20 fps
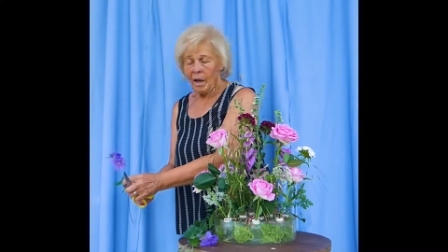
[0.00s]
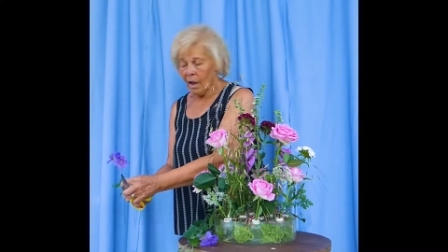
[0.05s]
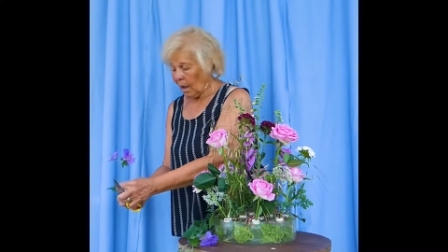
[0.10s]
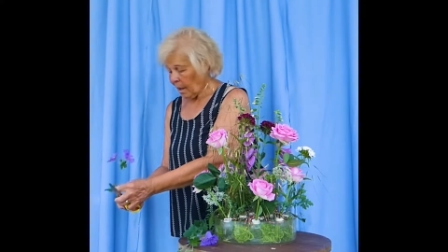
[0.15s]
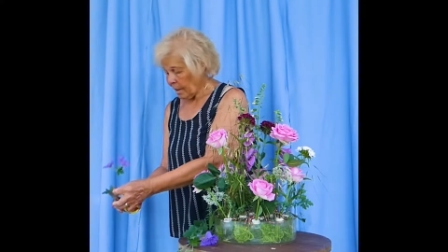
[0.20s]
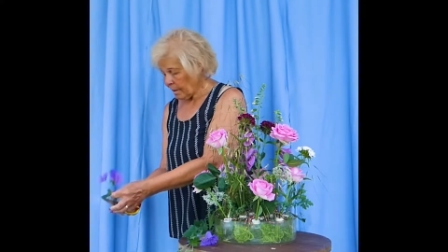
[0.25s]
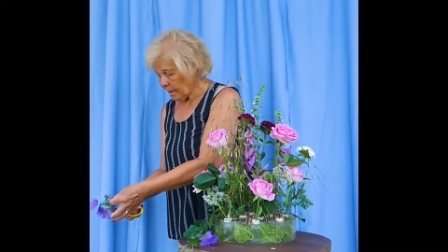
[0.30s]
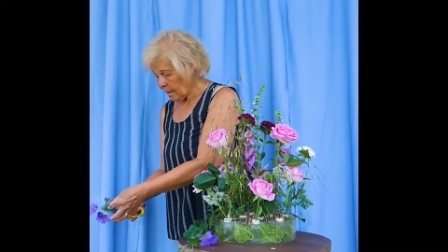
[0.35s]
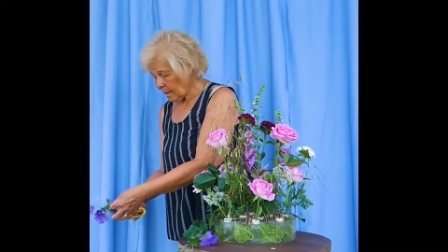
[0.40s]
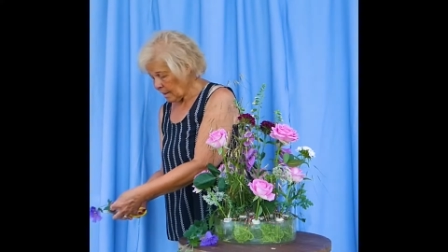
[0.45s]

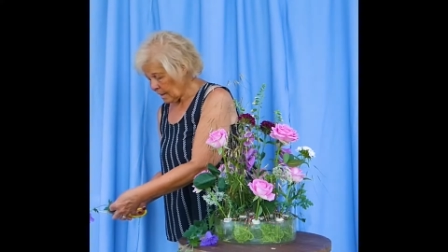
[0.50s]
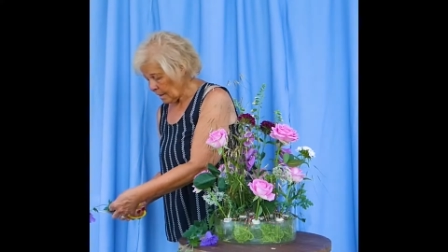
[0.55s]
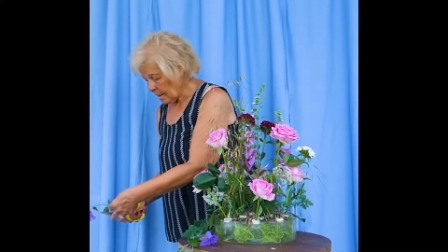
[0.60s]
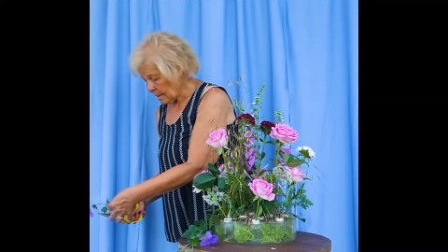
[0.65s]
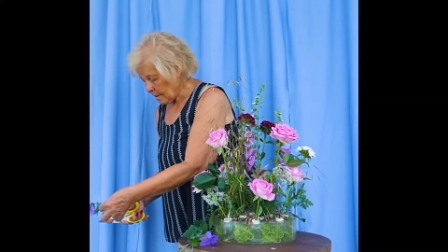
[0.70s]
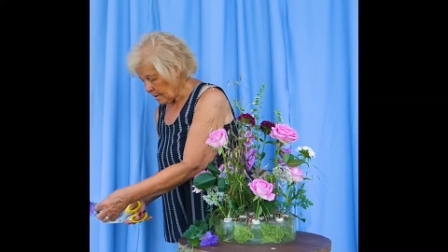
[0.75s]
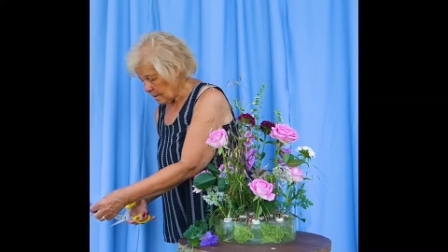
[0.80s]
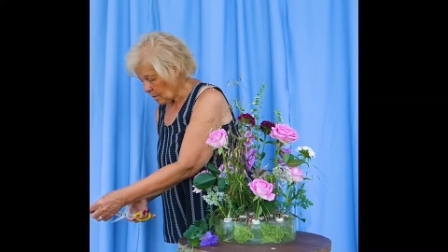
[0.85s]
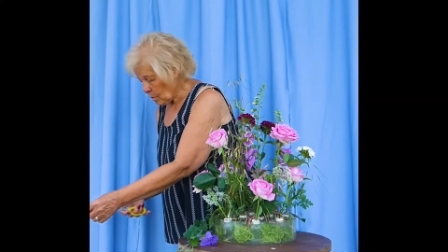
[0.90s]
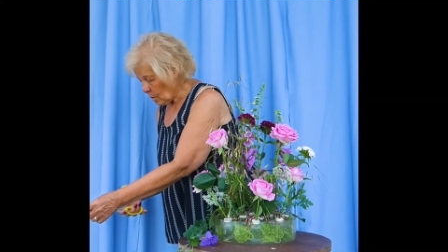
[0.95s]
I think
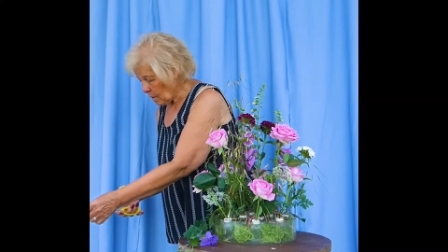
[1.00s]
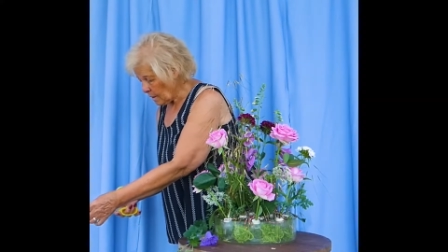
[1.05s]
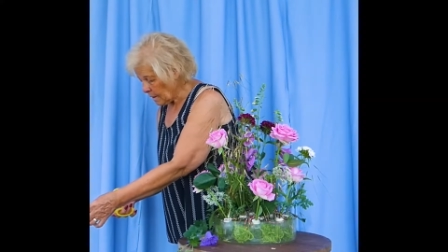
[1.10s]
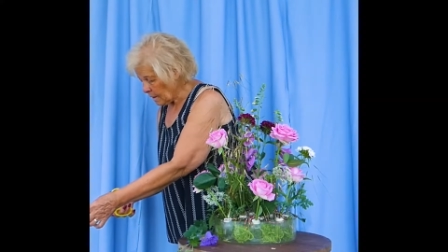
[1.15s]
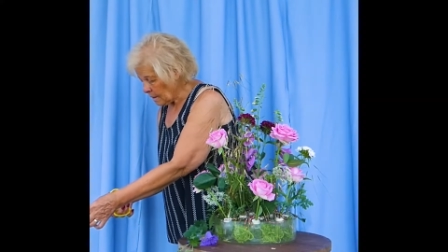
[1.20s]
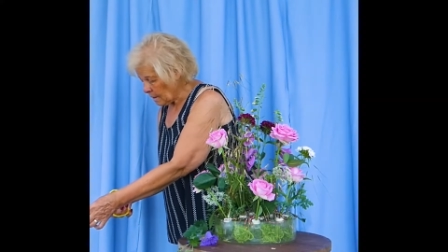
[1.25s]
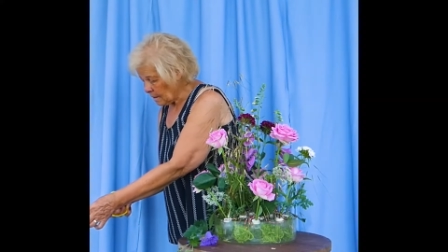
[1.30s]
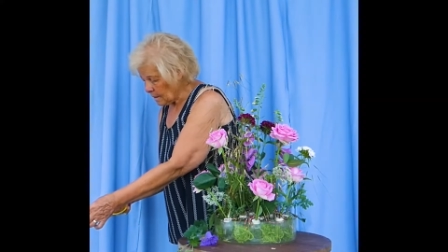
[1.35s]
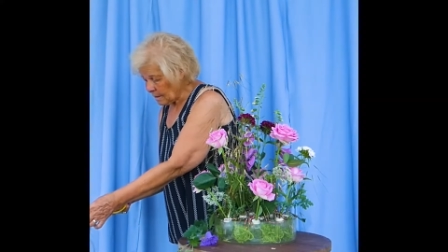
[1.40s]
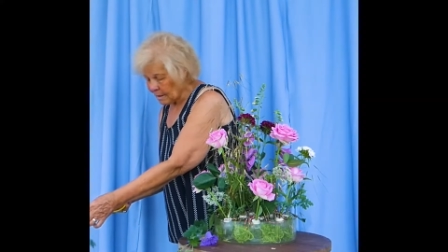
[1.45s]
that's quite
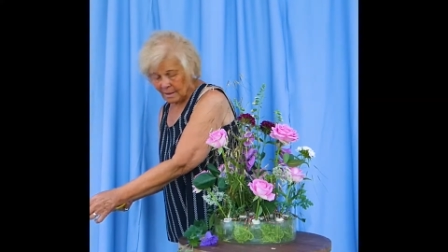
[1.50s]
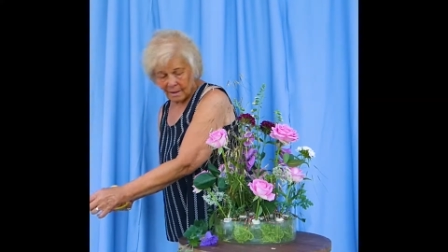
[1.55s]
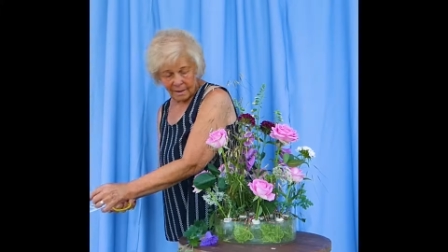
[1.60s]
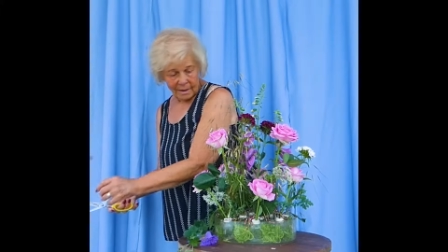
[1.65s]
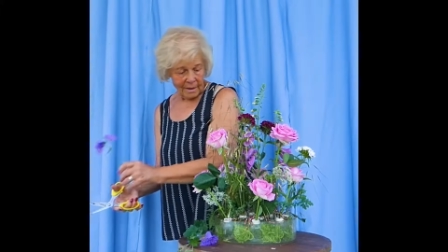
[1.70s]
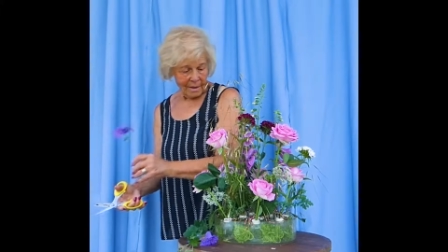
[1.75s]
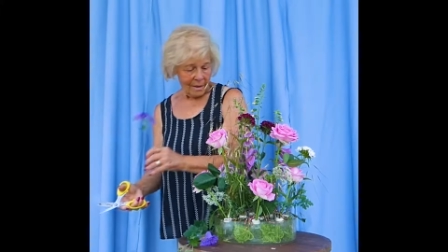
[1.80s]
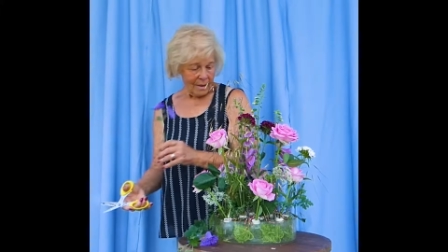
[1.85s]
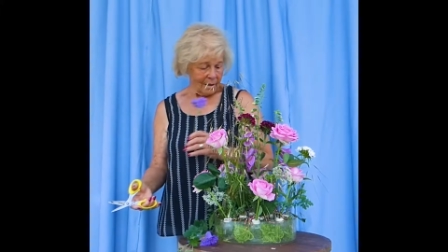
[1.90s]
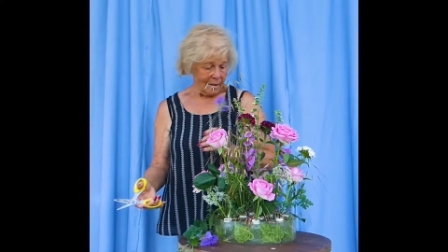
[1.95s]
nice
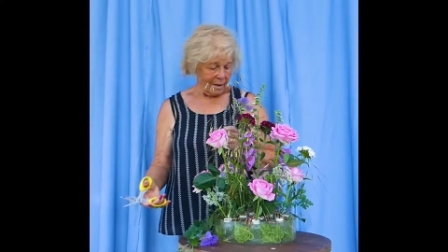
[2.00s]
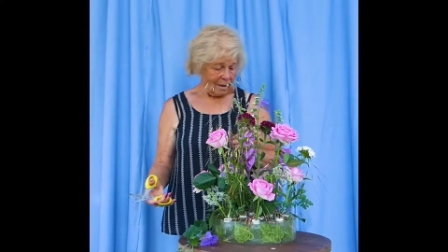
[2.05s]
as